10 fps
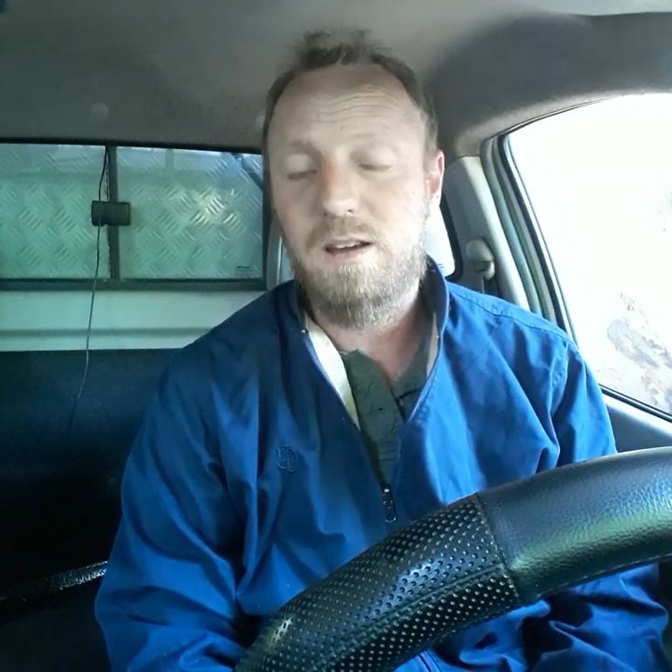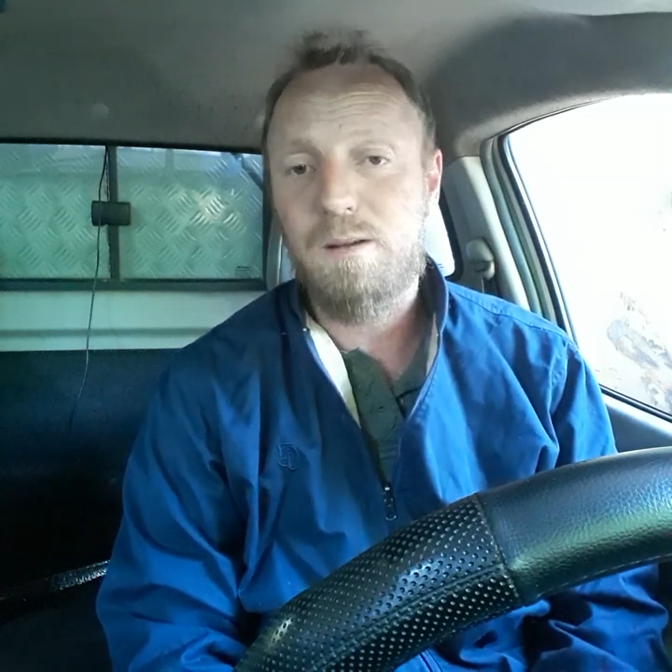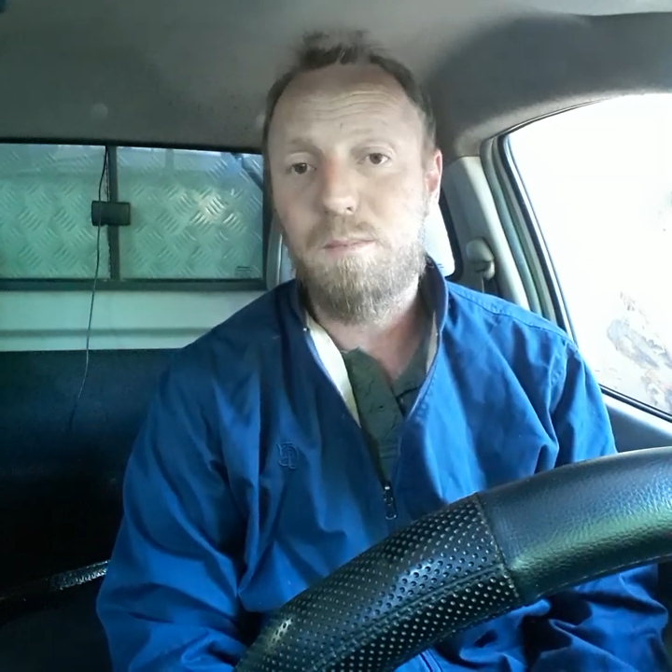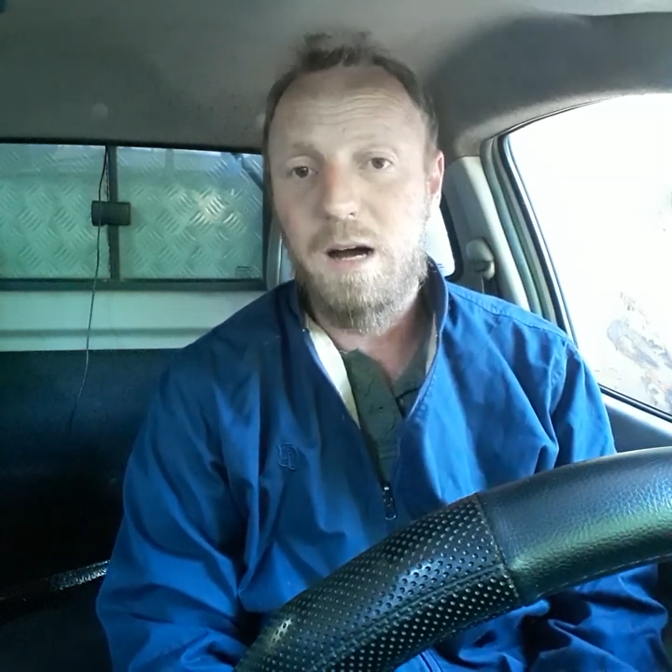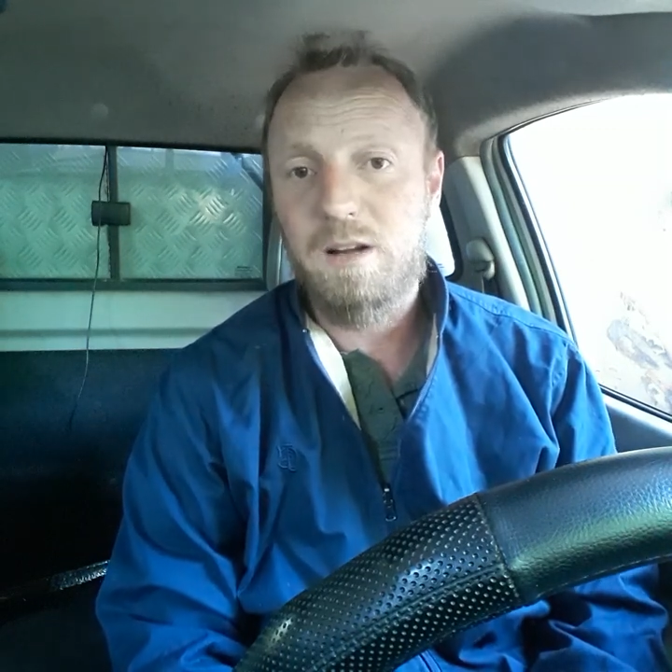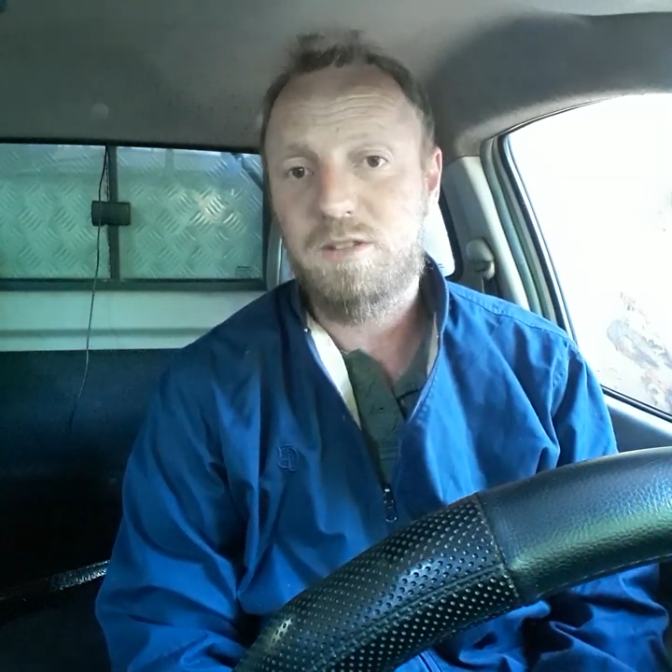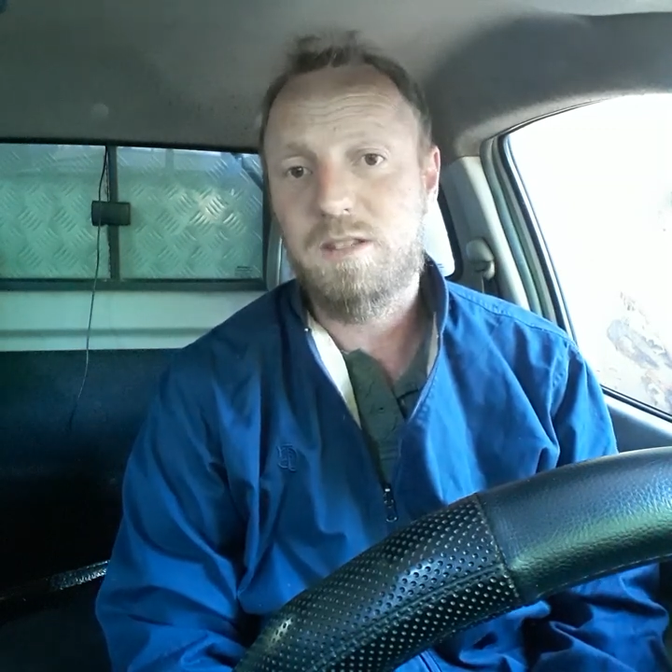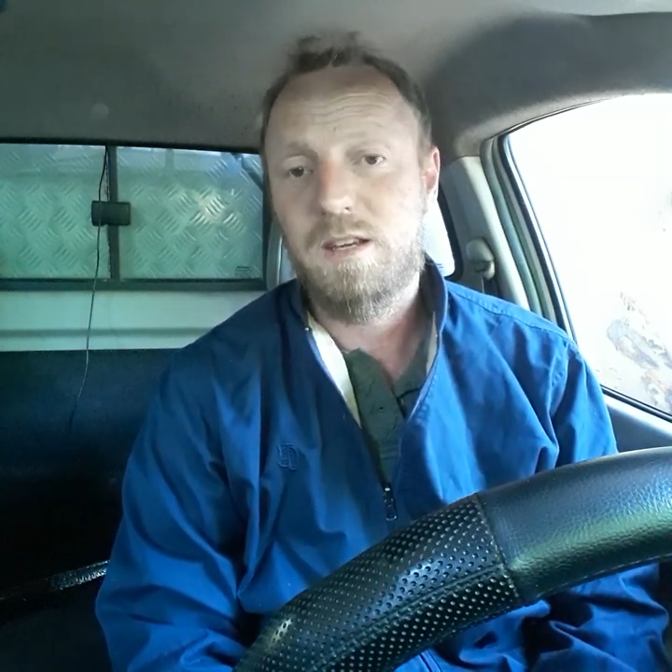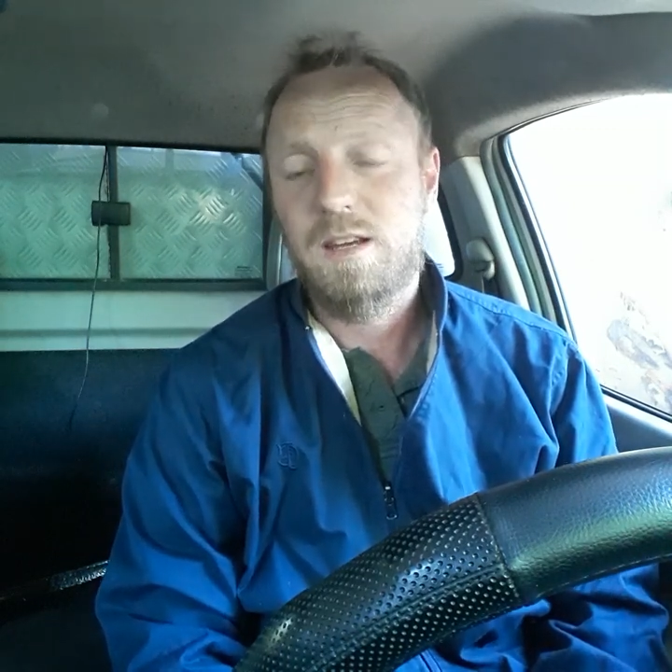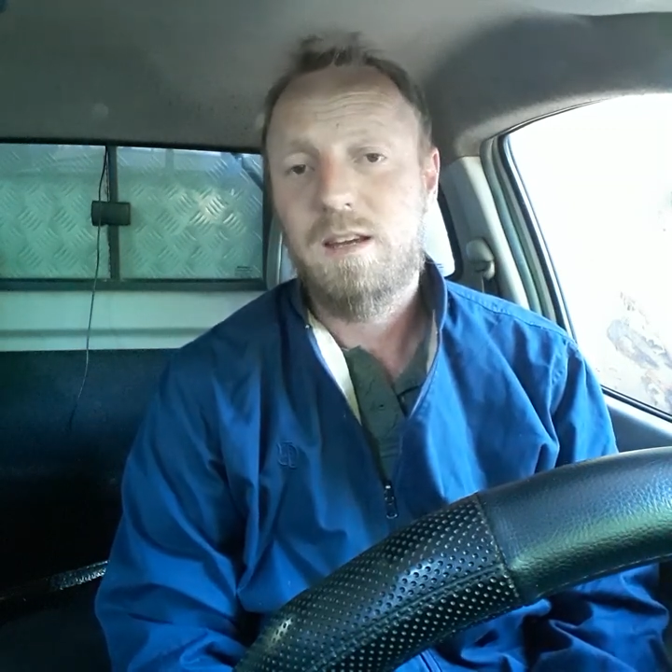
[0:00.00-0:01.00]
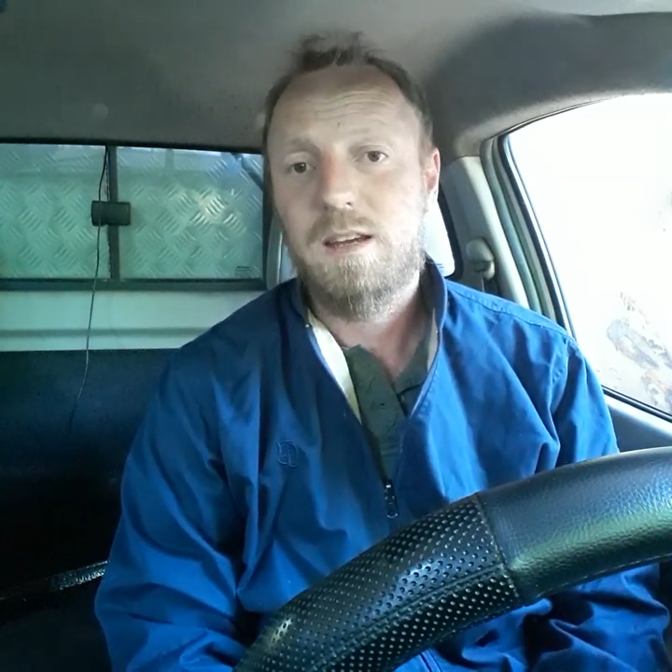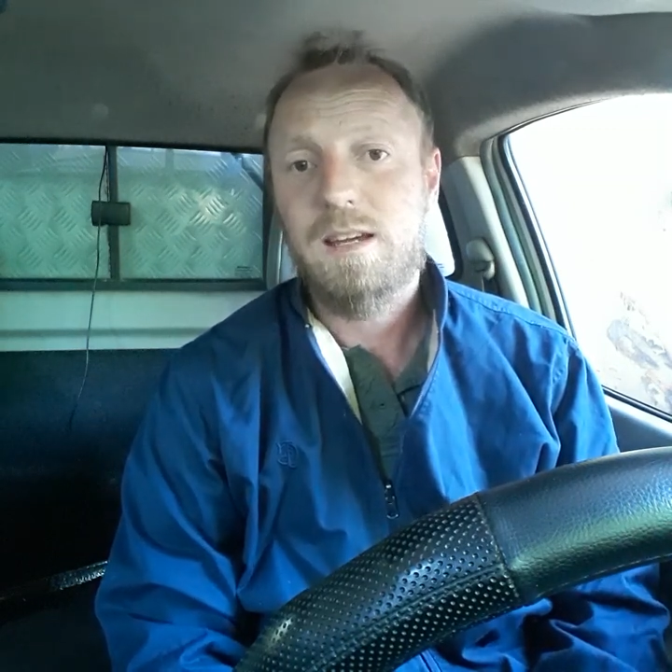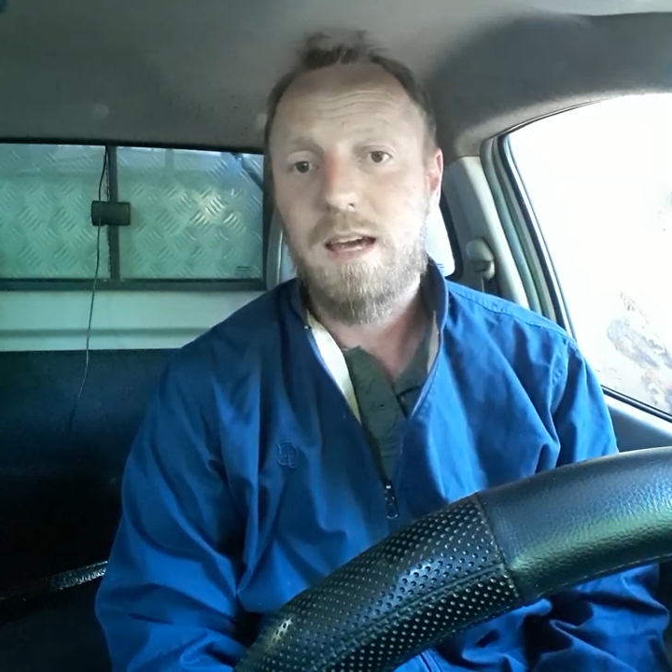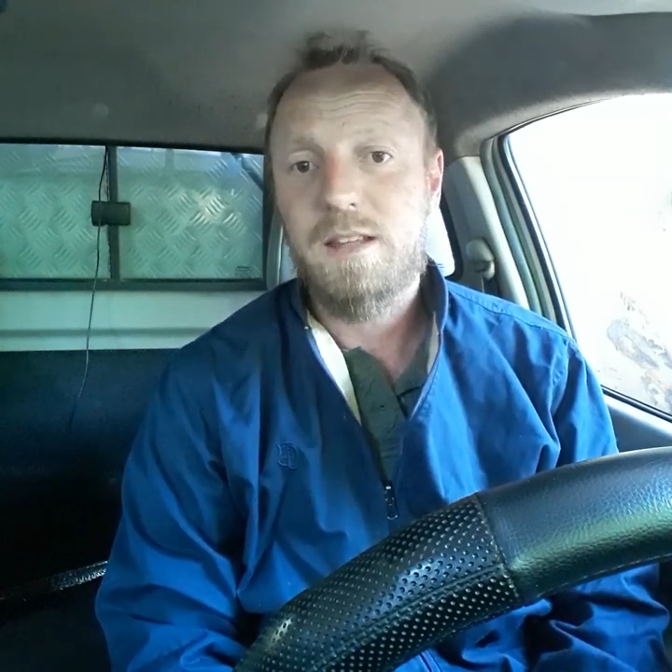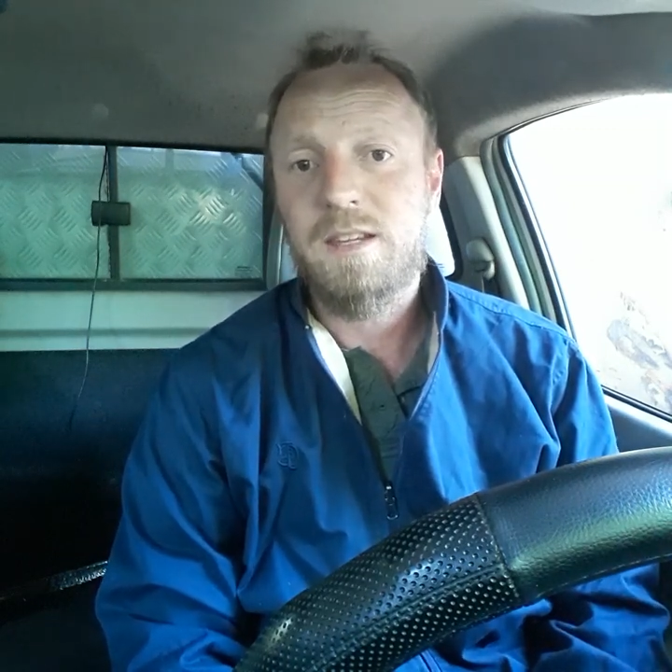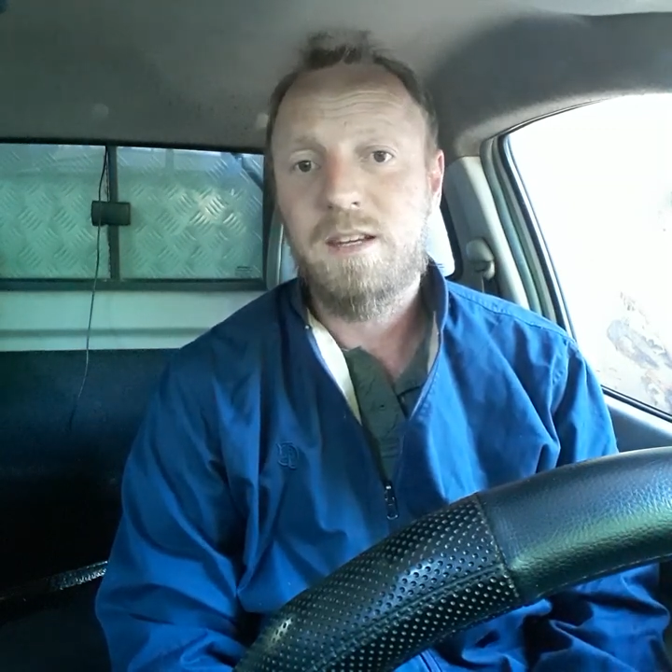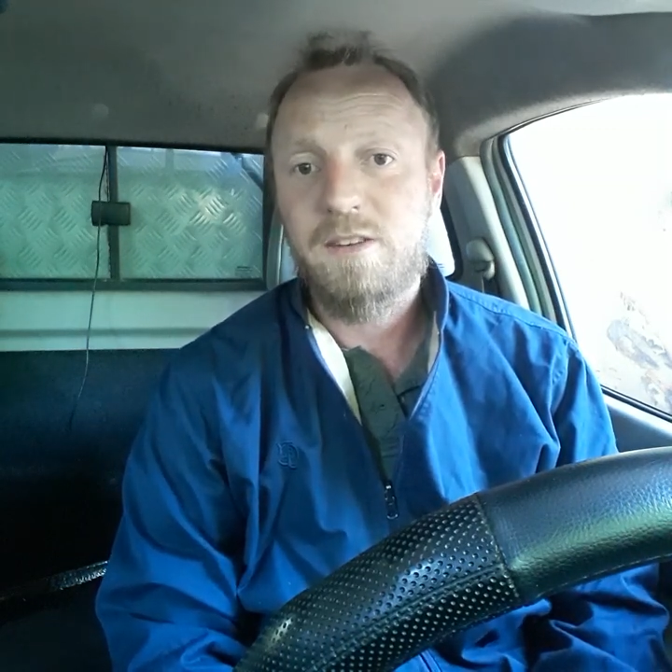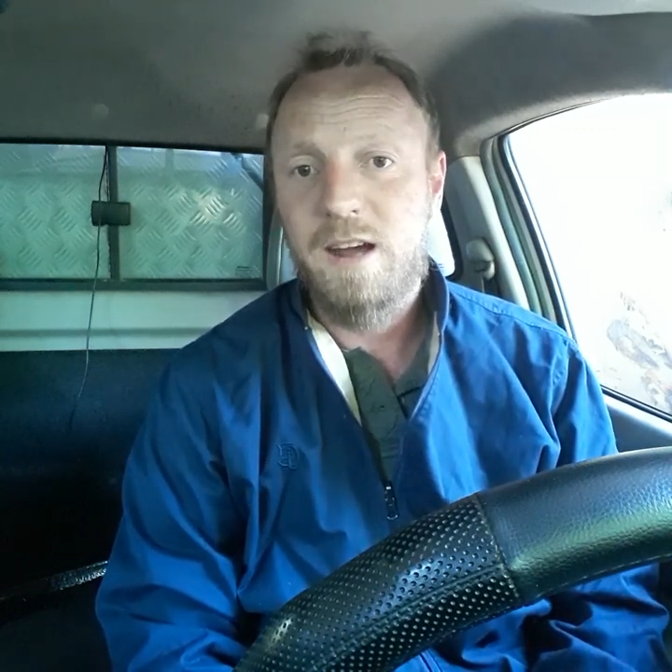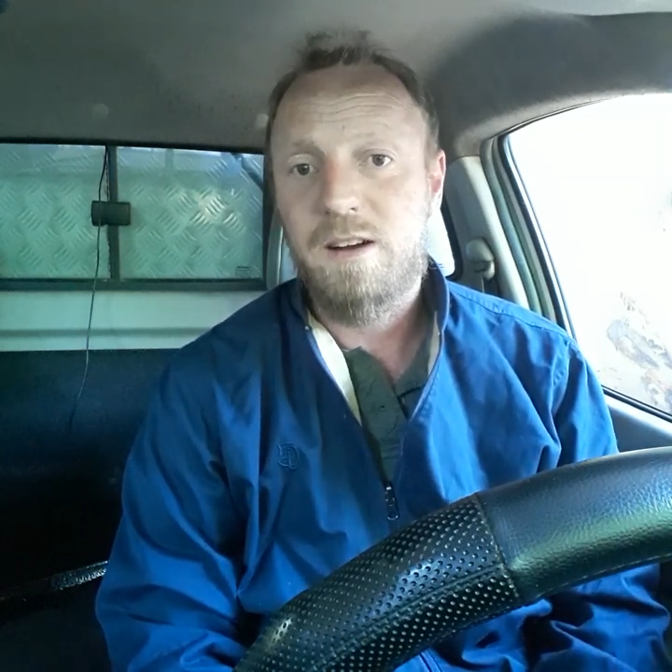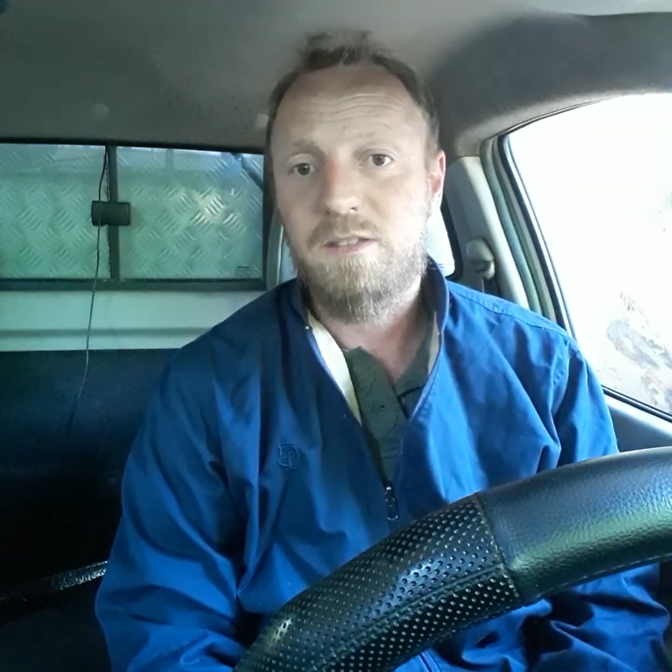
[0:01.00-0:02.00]
about gaining
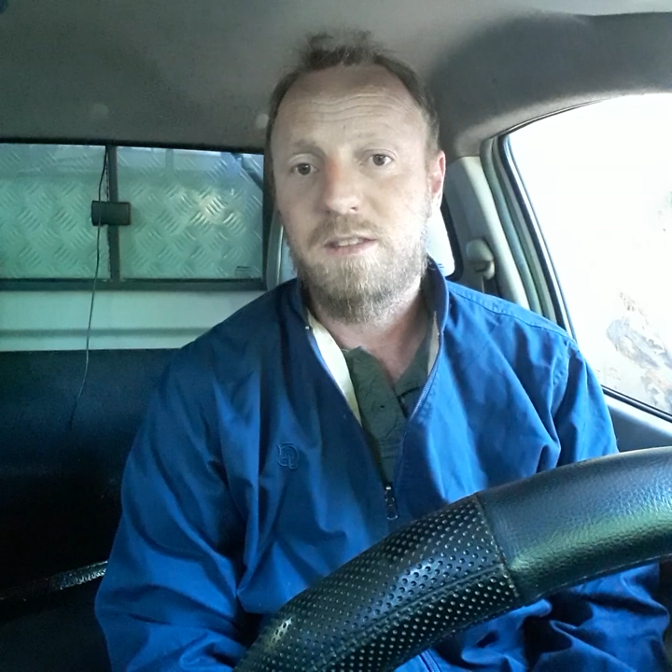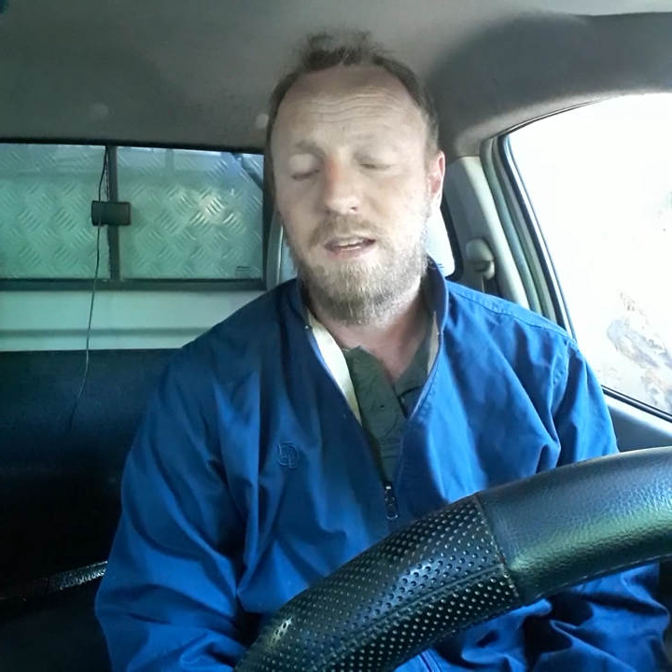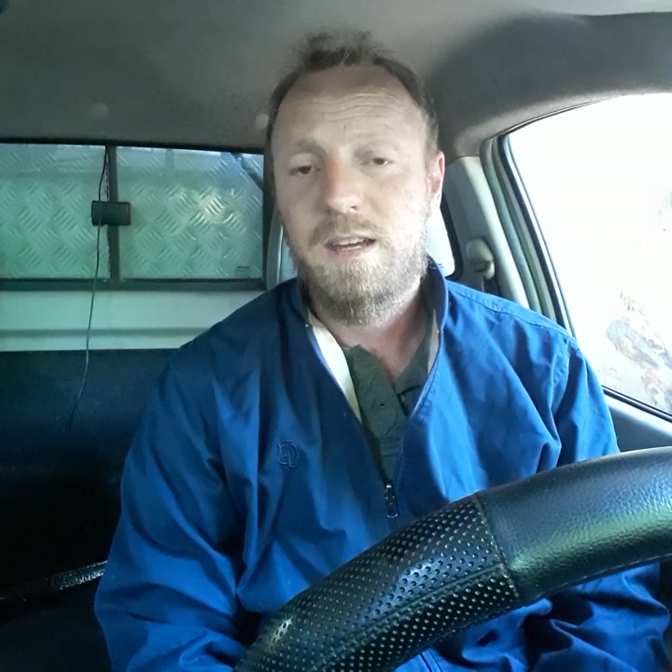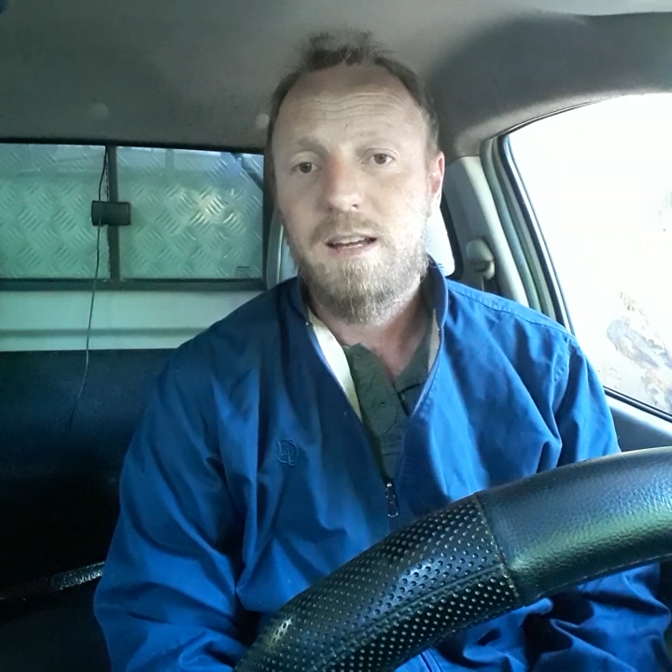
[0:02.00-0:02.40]
ground.